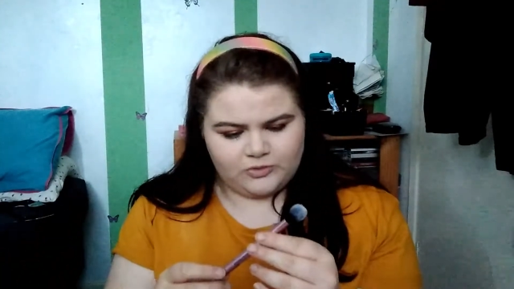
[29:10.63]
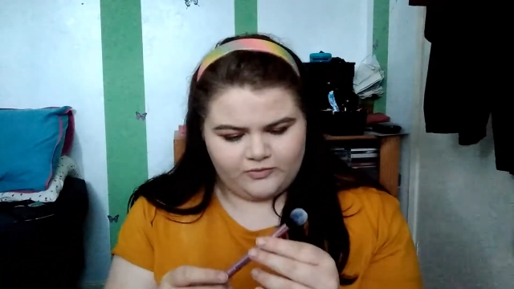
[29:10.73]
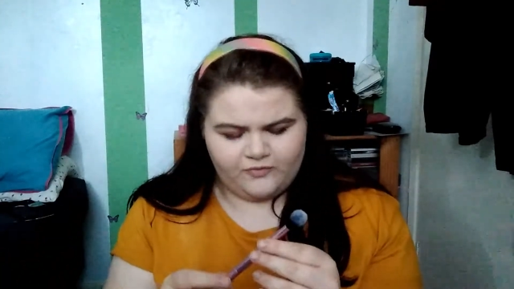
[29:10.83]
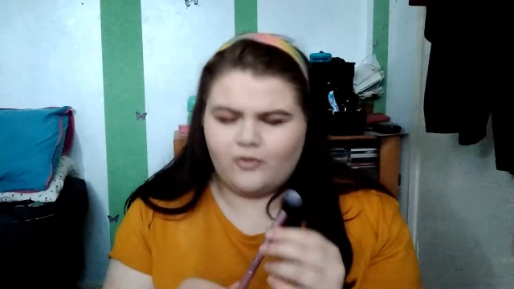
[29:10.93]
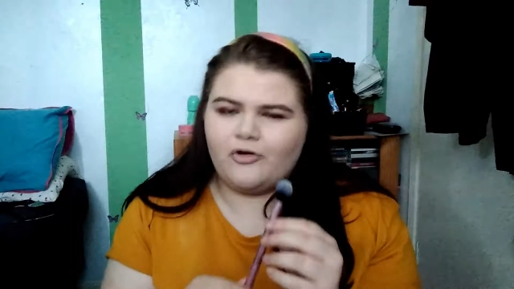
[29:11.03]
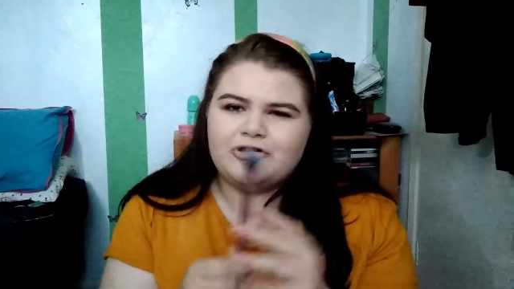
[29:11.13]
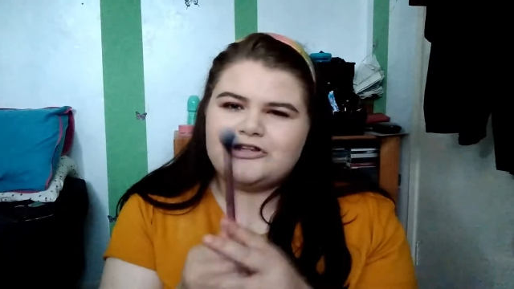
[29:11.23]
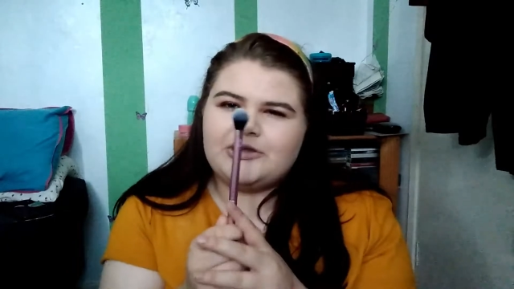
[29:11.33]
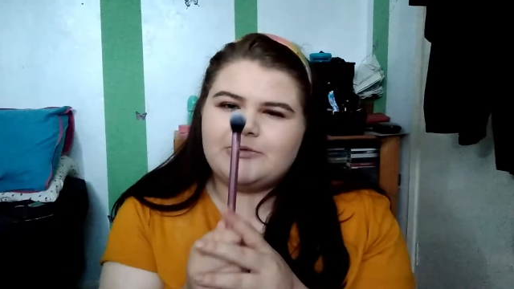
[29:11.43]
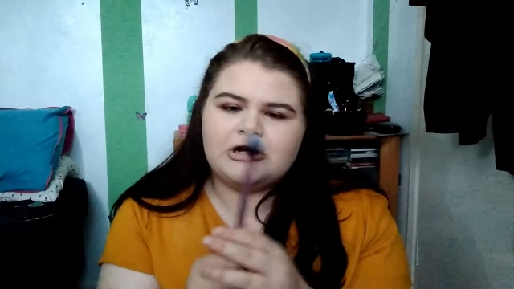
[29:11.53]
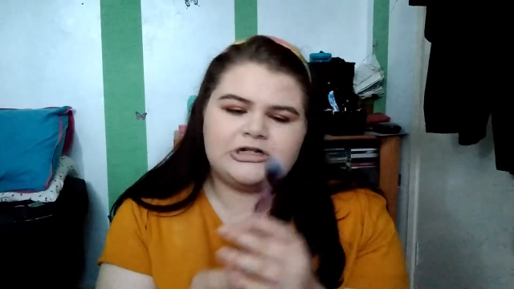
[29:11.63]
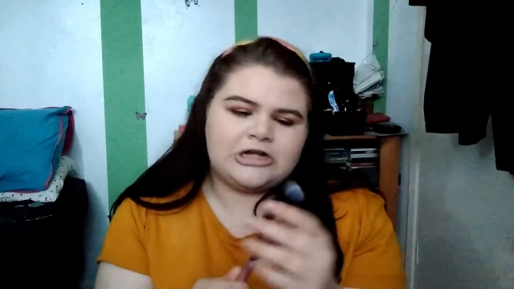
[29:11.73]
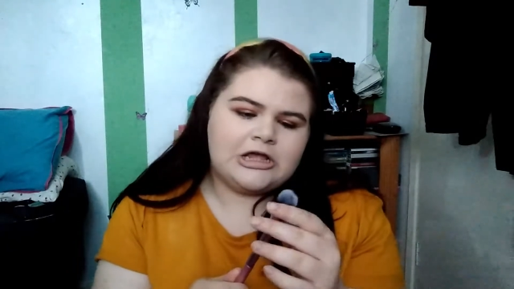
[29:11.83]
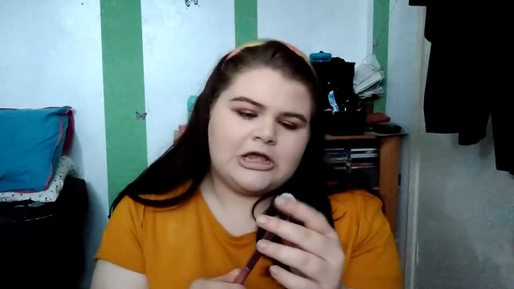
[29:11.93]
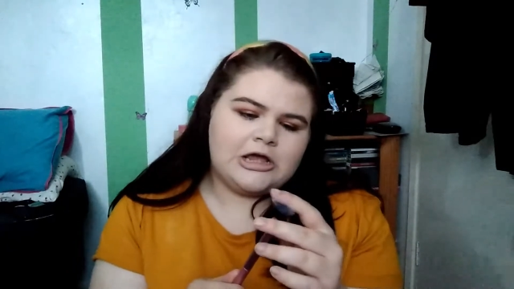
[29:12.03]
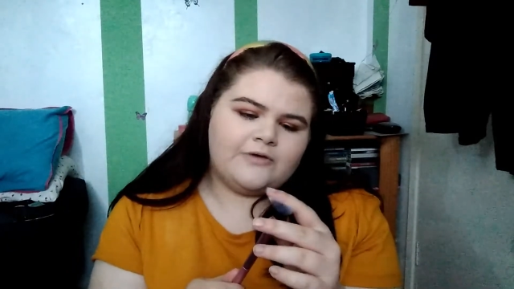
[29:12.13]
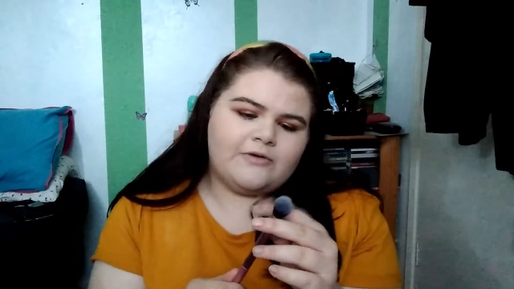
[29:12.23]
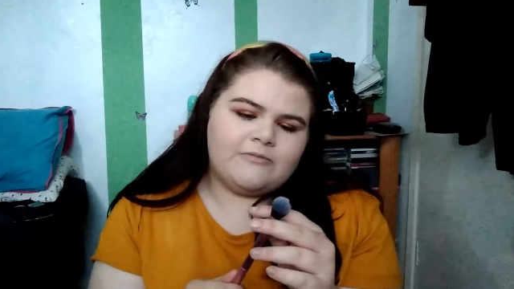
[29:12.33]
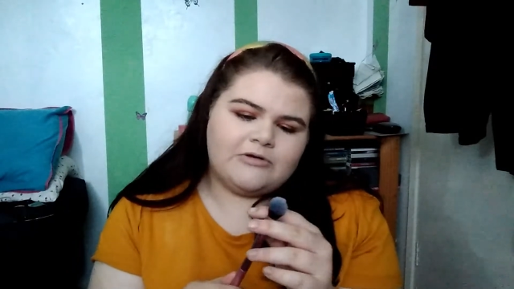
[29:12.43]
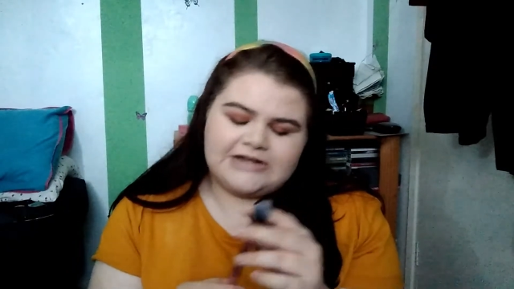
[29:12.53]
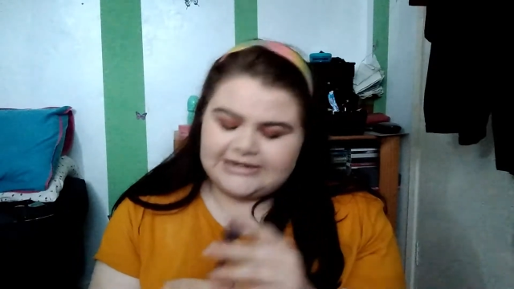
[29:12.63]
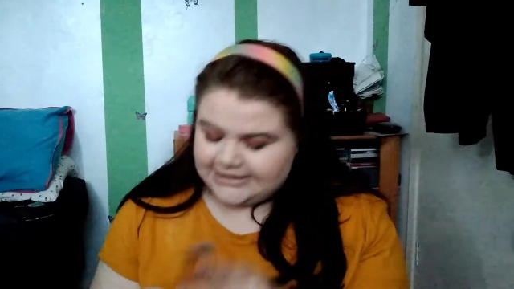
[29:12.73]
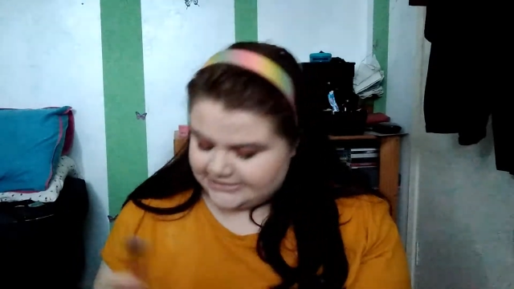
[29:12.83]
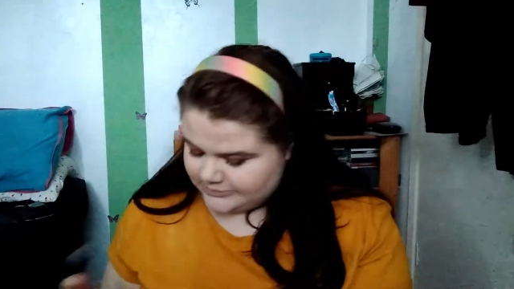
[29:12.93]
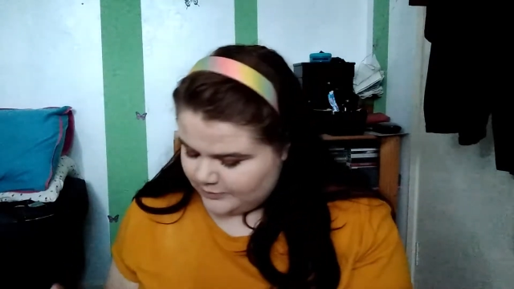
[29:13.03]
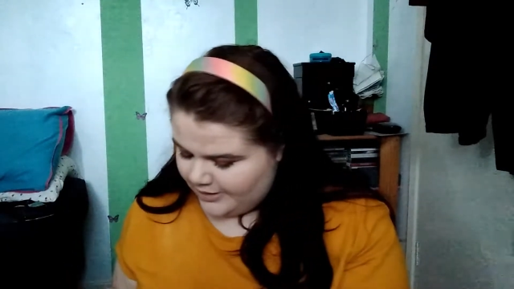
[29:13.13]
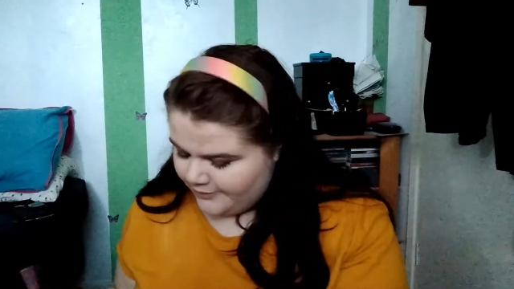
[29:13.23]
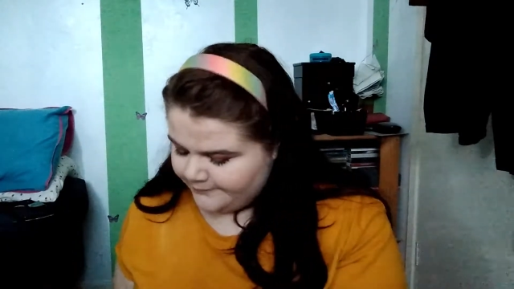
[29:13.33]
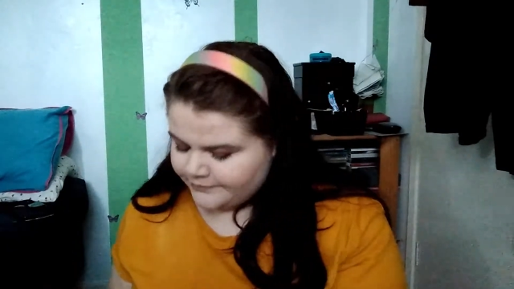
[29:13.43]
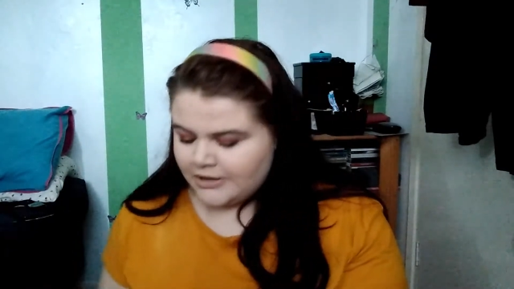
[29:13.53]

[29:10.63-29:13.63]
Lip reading: The 402 brush from Real Techniques as well.